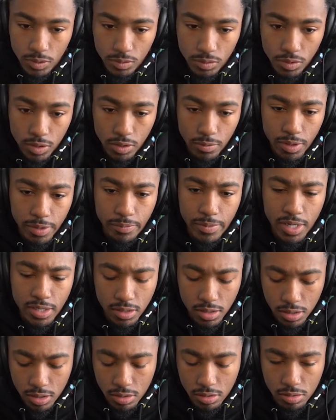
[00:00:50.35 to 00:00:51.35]
Get my mic
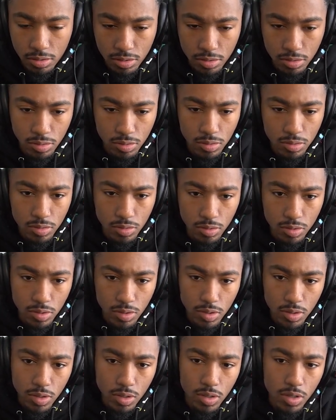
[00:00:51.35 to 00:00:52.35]
together.
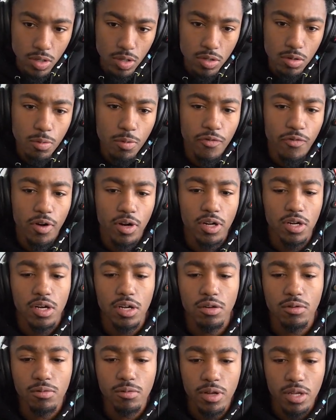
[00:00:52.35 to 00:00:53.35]
You prefer the
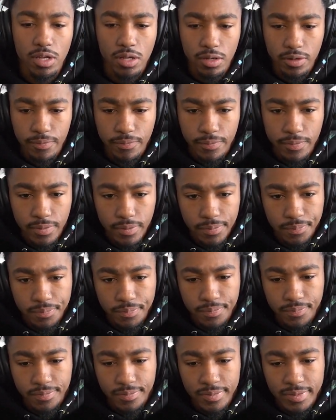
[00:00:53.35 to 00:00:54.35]
color red.
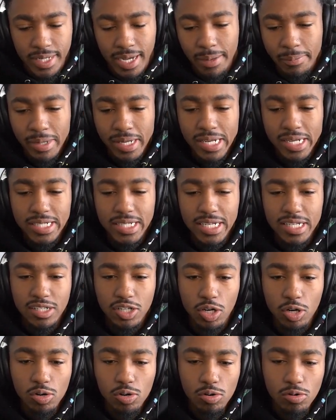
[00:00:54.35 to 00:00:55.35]
I mean, it's
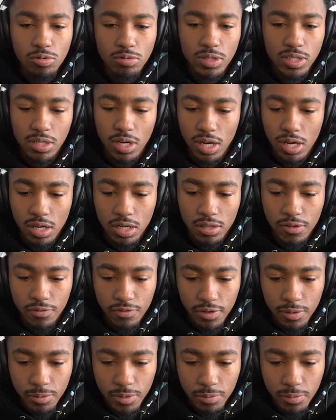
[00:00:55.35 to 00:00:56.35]
cool and all, you
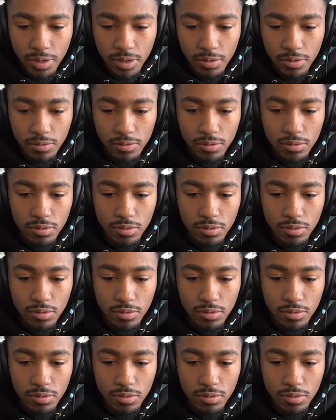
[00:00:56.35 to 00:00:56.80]
feel me, but...